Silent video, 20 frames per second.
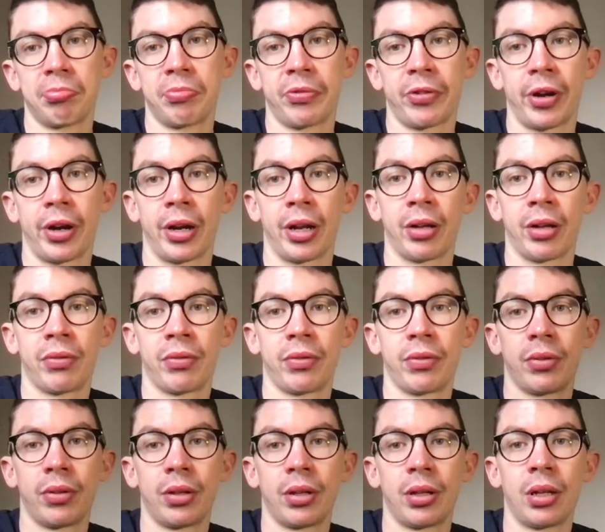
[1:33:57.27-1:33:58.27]
Fair enough.
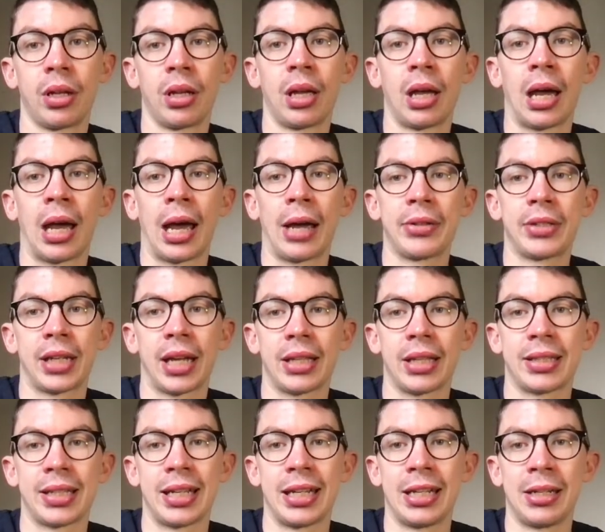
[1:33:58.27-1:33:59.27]
How to get
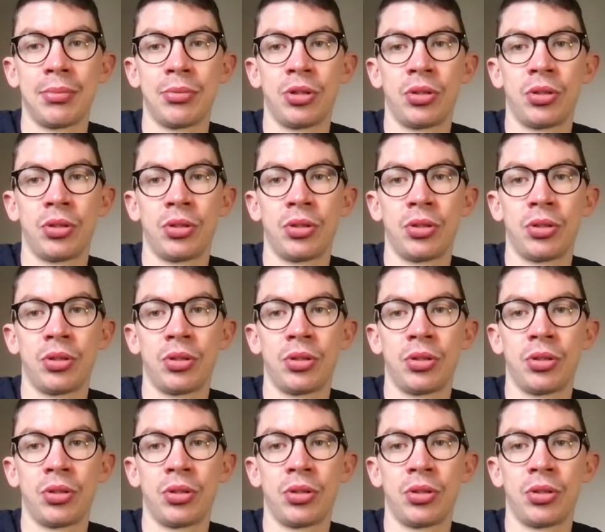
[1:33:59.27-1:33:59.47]
team